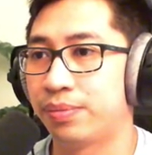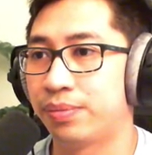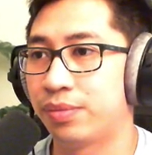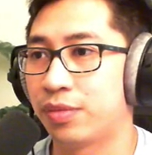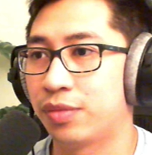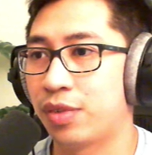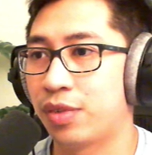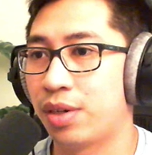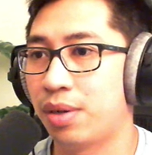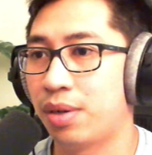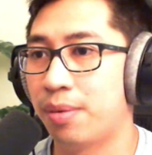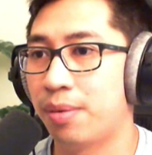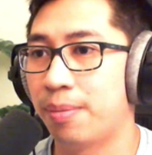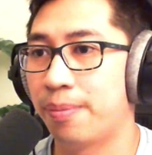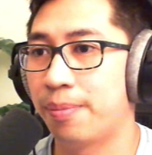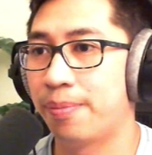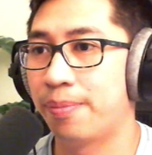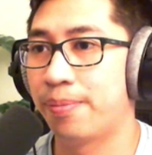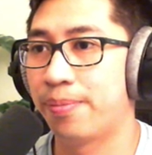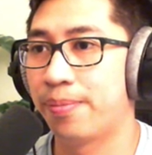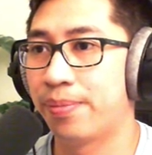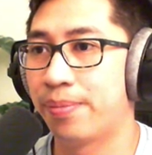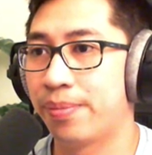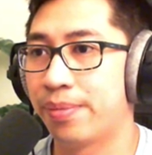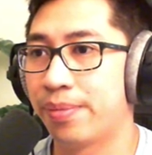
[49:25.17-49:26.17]
right?
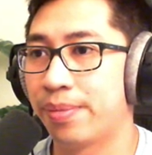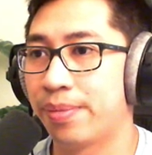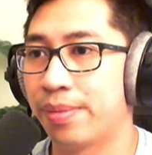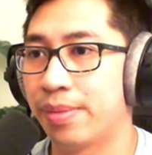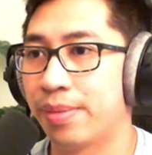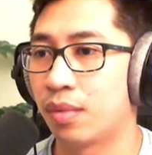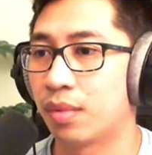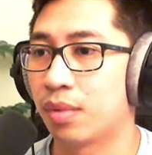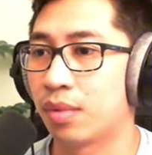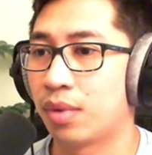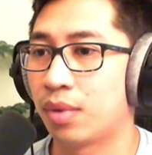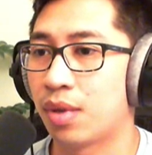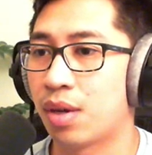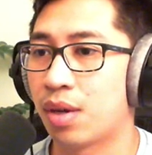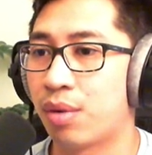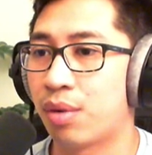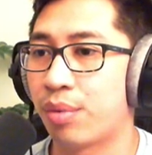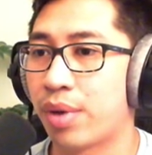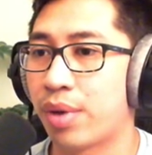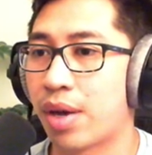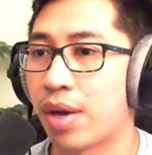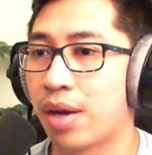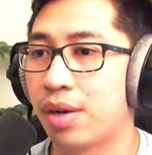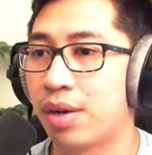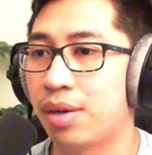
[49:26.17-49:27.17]
Now
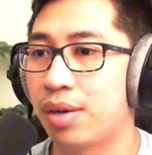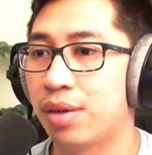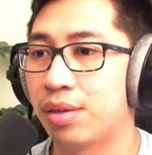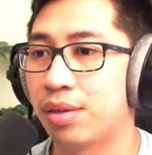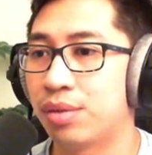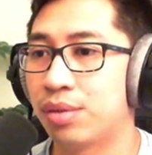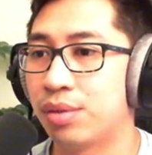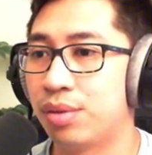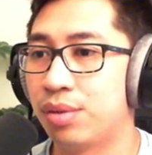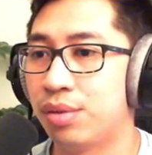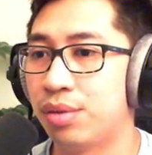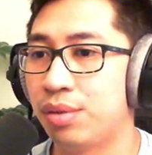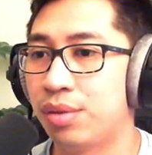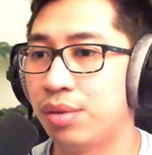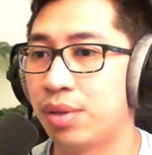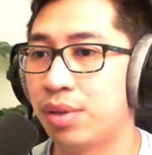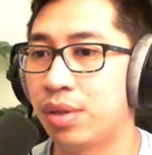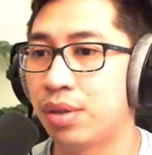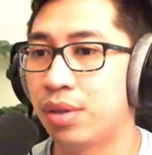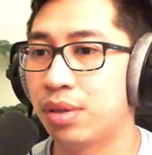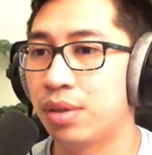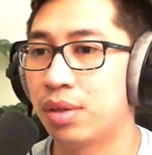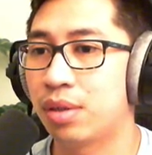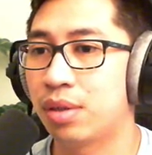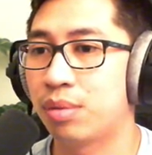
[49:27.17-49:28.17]
we added a to-do
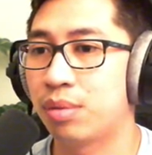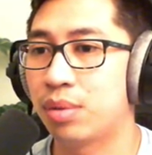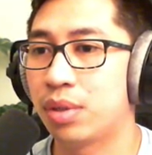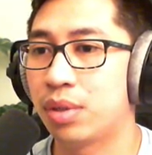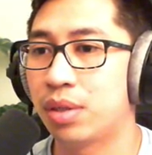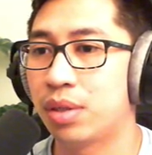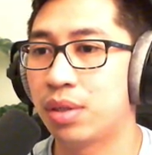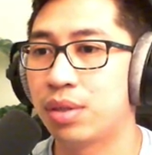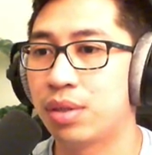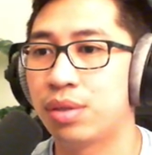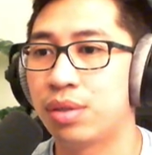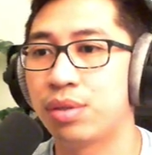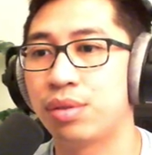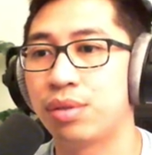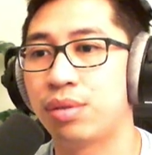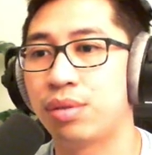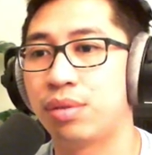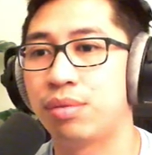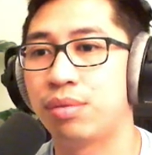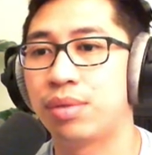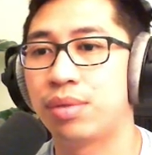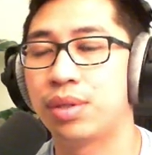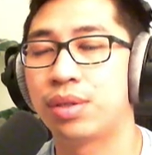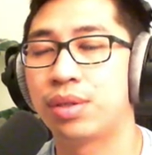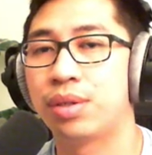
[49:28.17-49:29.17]
here that we need to
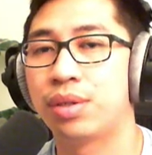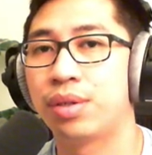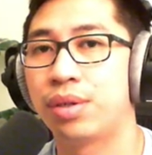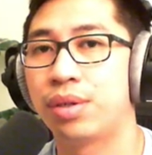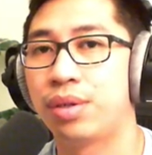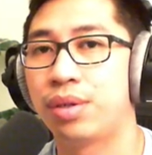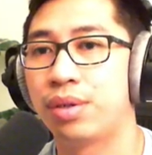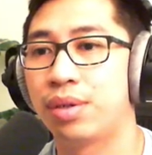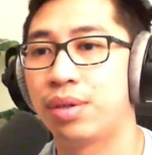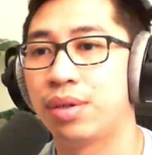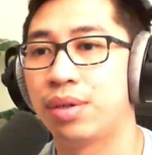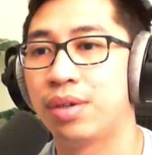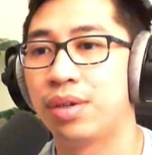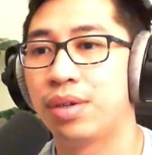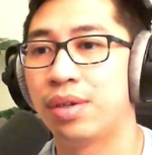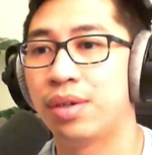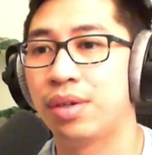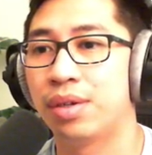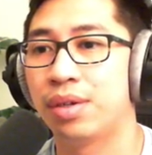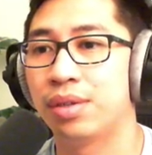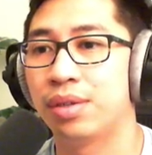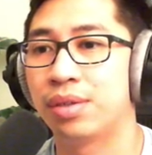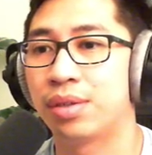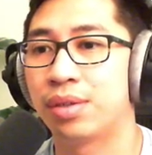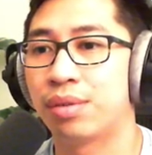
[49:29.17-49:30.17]
return
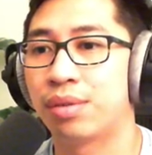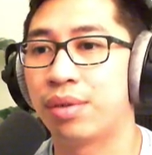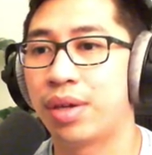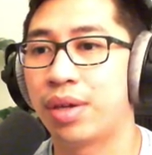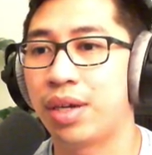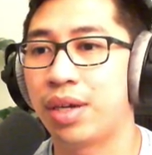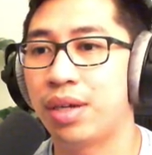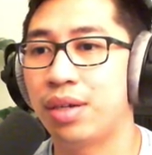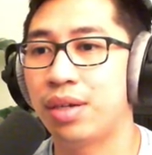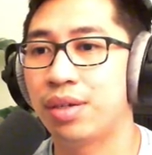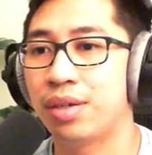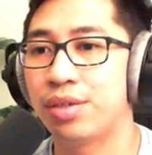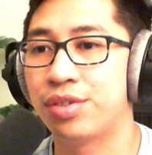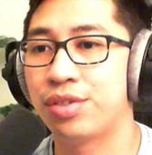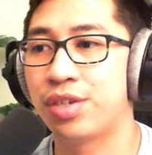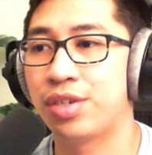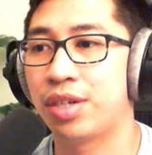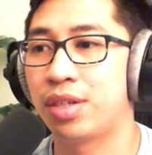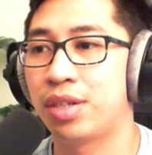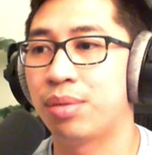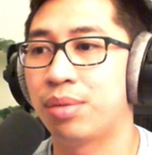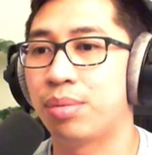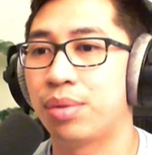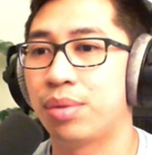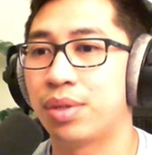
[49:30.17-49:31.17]
the created
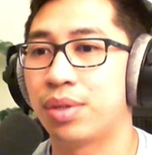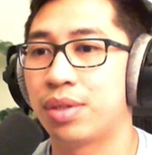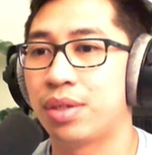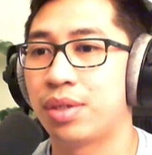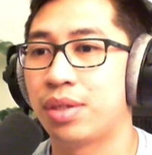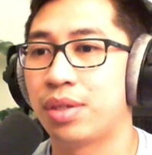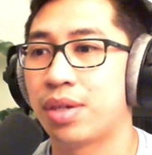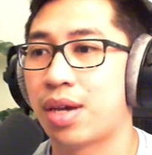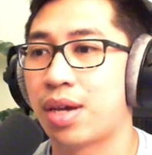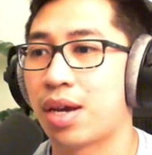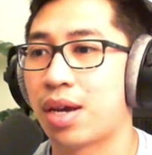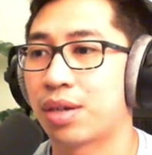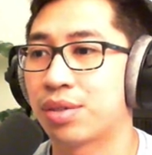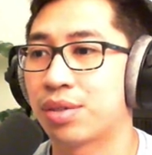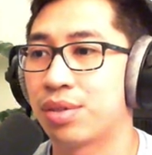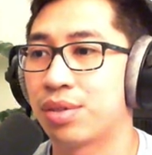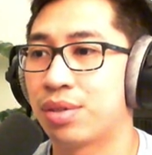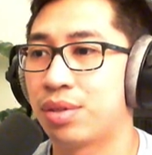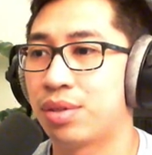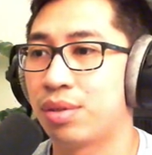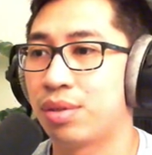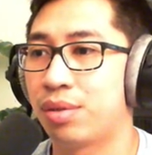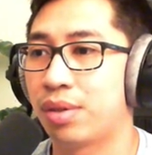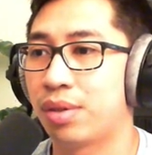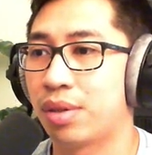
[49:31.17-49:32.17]
JWT access
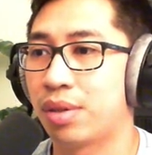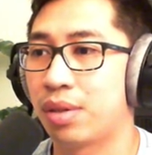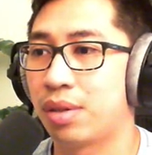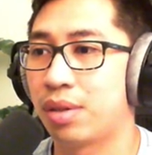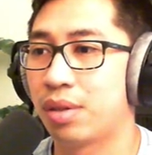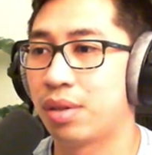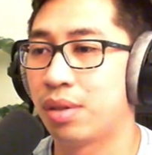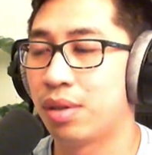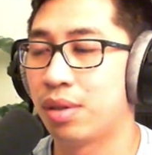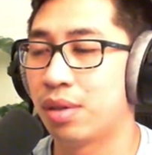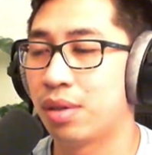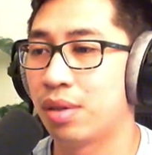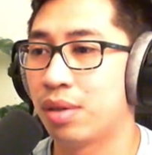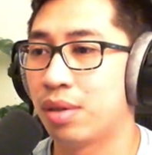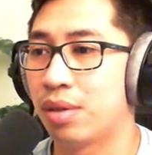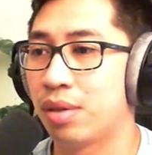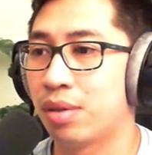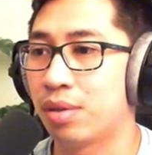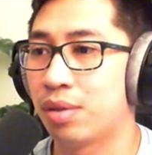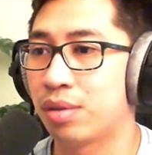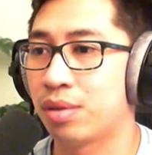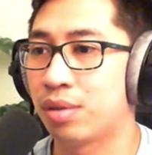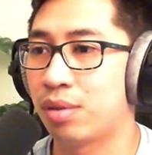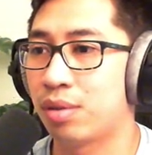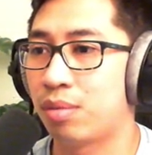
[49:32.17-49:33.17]
token.
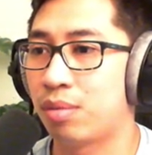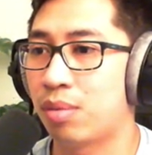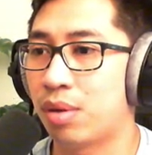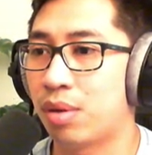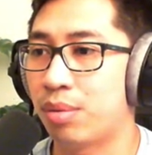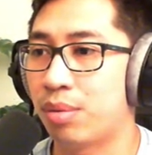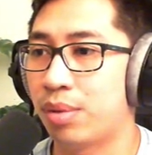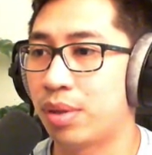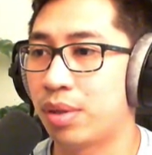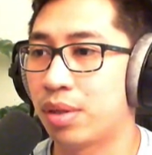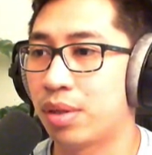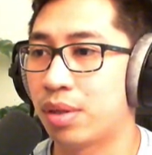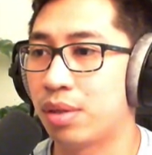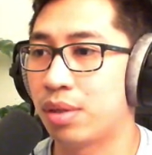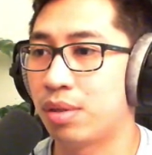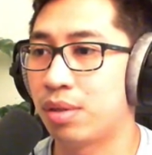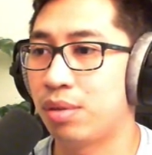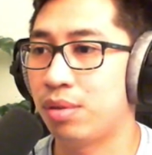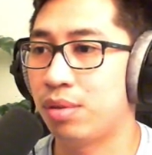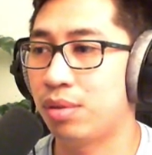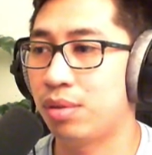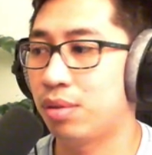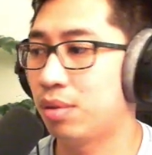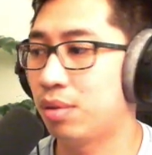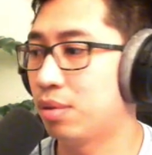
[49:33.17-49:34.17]
So what we're going to
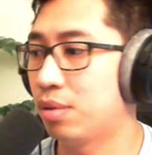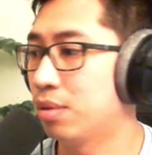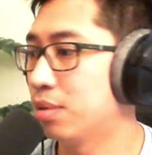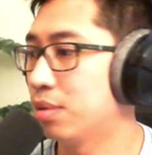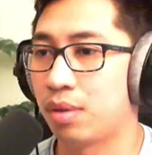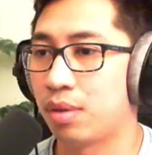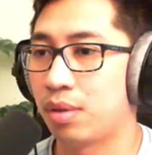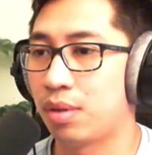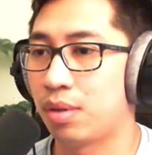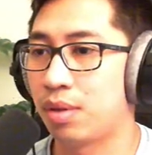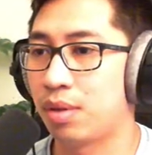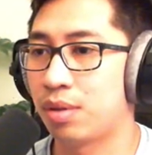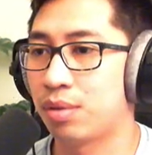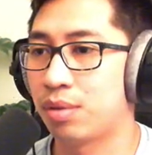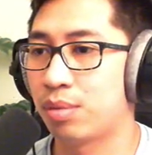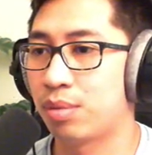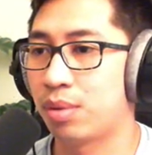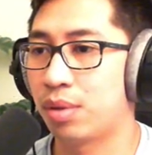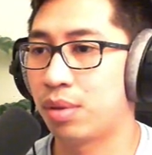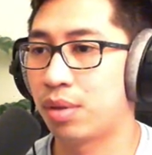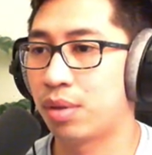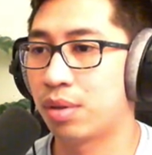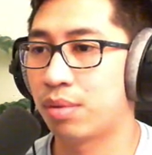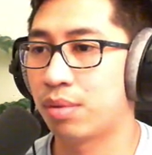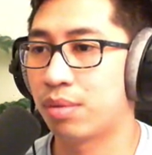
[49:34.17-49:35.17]
do is
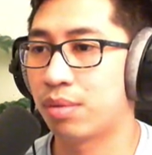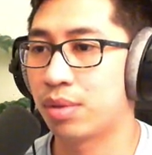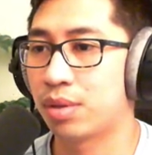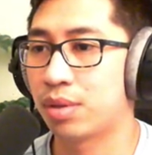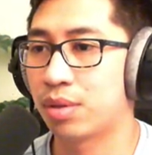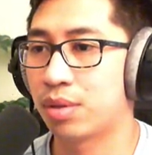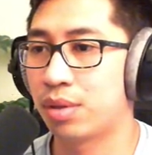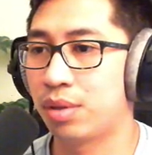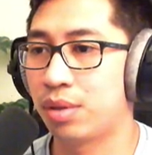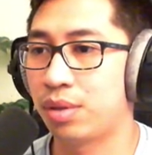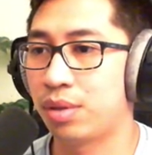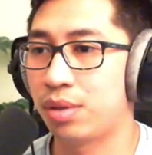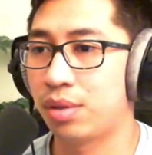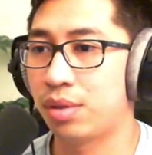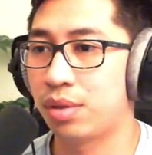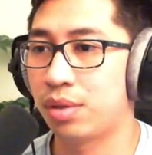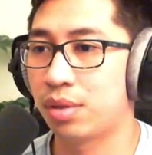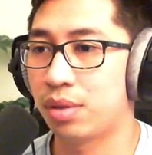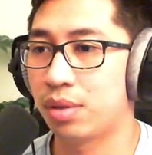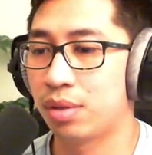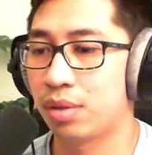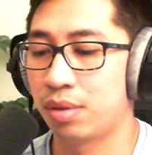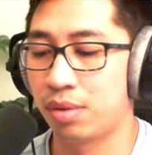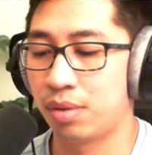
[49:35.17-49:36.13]
we're going to return